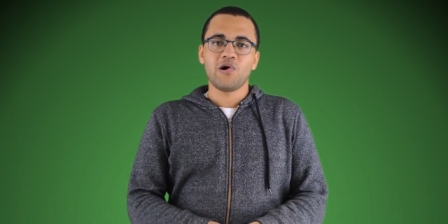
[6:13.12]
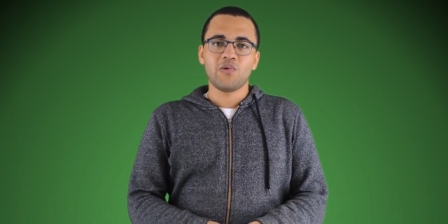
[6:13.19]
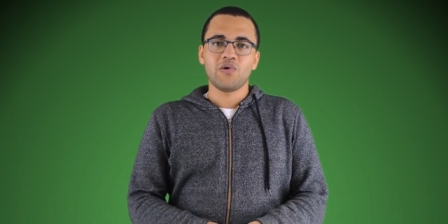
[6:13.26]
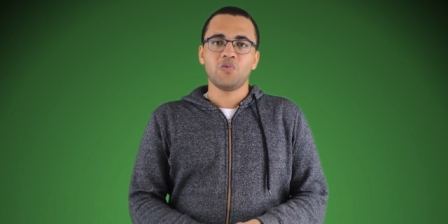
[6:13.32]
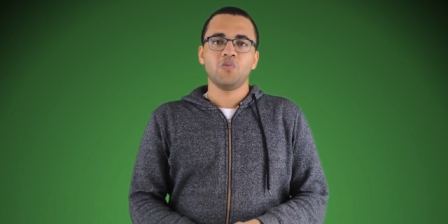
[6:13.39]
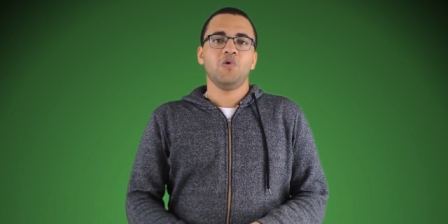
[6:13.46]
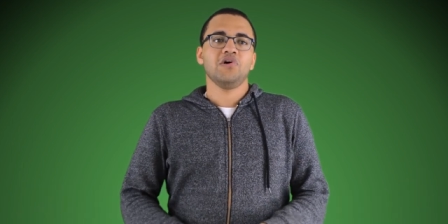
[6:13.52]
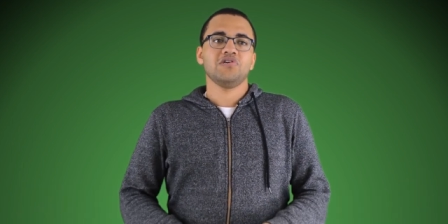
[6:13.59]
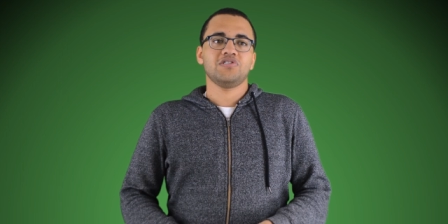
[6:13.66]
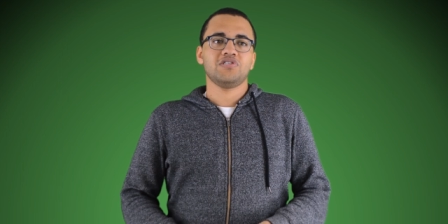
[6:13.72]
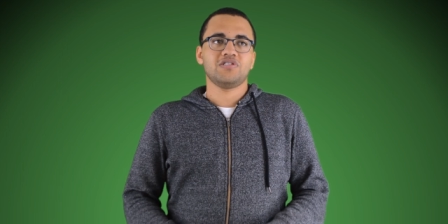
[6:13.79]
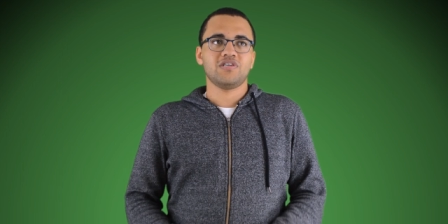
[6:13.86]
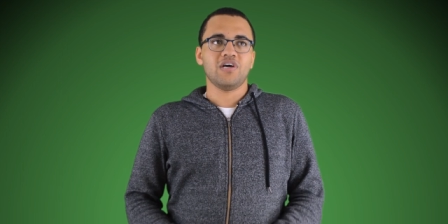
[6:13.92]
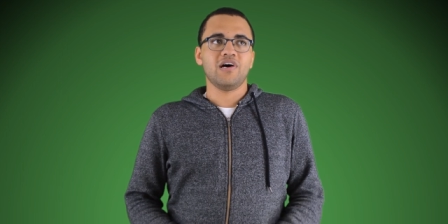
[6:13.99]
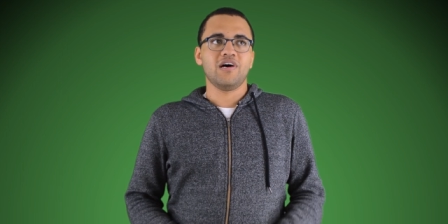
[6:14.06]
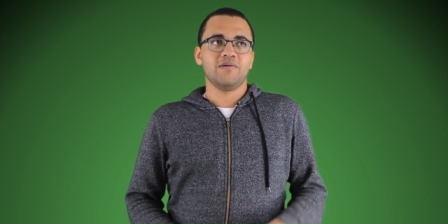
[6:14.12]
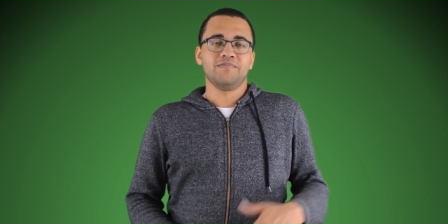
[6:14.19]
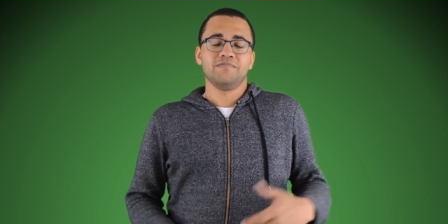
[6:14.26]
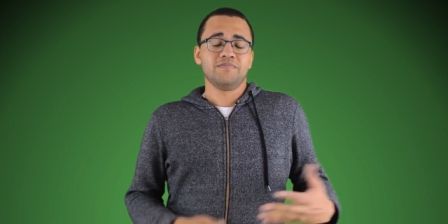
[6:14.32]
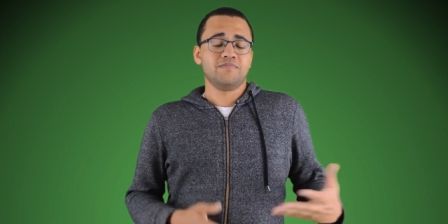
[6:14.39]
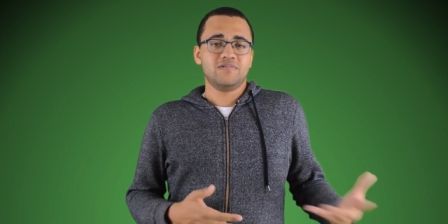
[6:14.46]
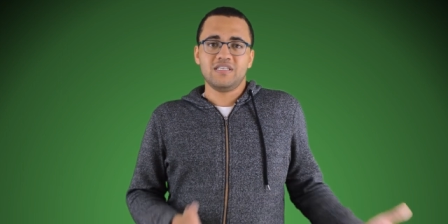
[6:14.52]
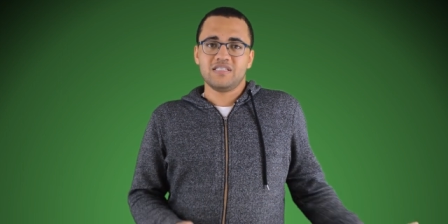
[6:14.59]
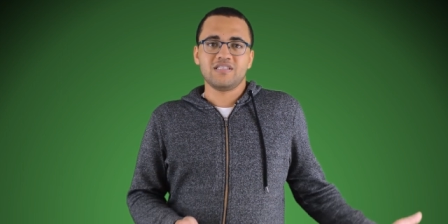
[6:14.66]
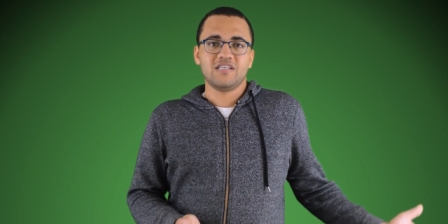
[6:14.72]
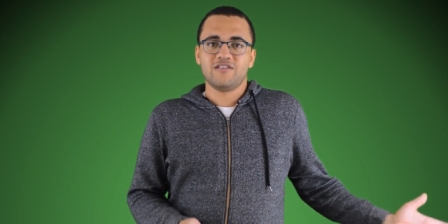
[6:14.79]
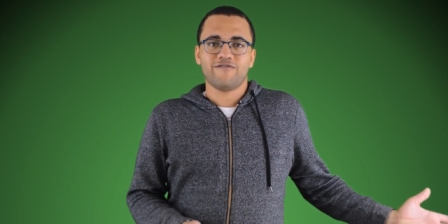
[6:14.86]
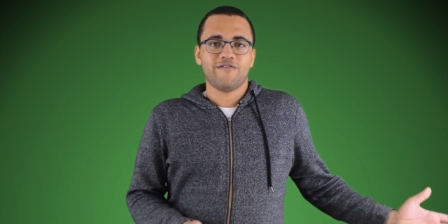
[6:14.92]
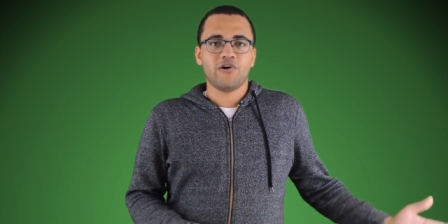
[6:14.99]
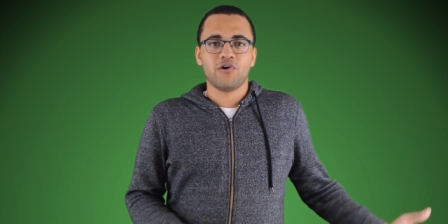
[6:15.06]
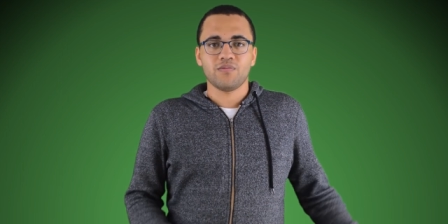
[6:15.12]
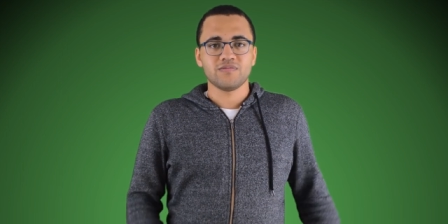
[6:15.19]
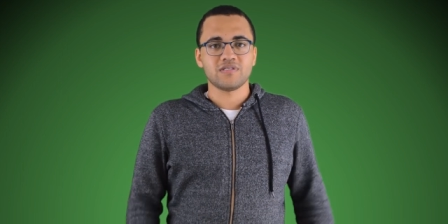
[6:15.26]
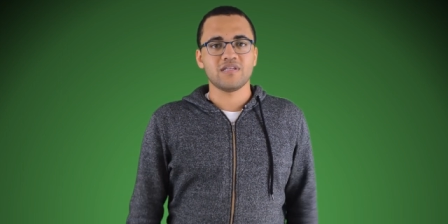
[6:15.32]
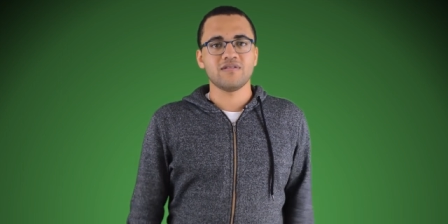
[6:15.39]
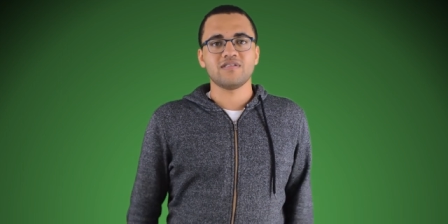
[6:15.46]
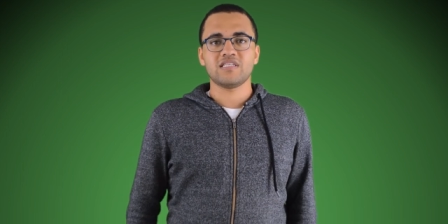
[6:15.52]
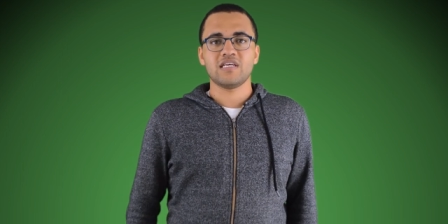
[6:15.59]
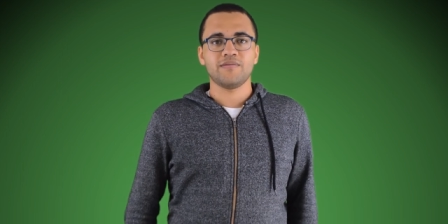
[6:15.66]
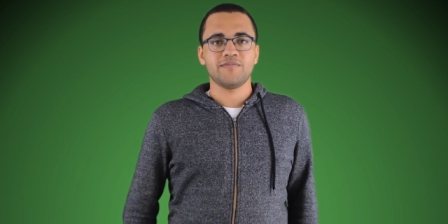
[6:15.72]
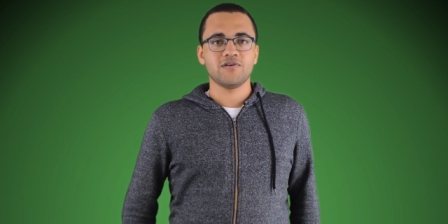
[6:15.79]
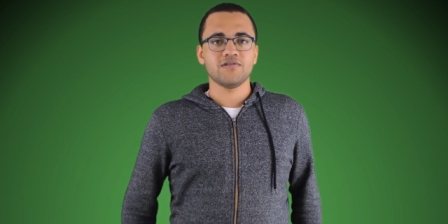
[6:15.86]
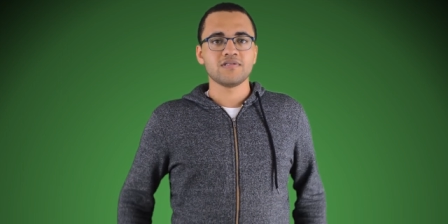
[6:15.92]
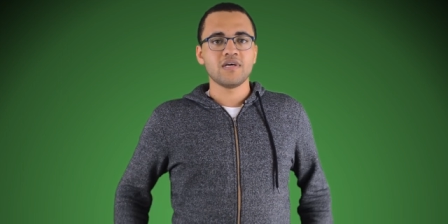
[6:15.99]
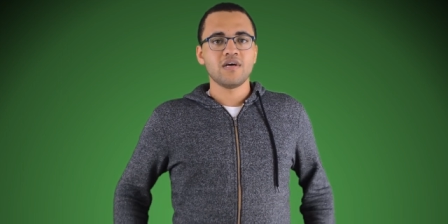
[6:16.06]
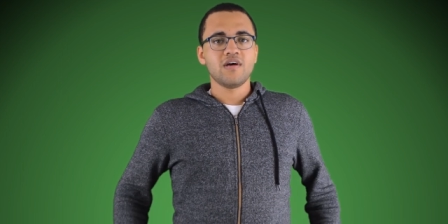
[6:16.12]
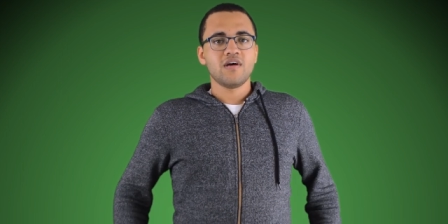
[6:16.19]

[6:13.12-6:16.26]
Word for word: go and watch um, Disney's films in cinemas.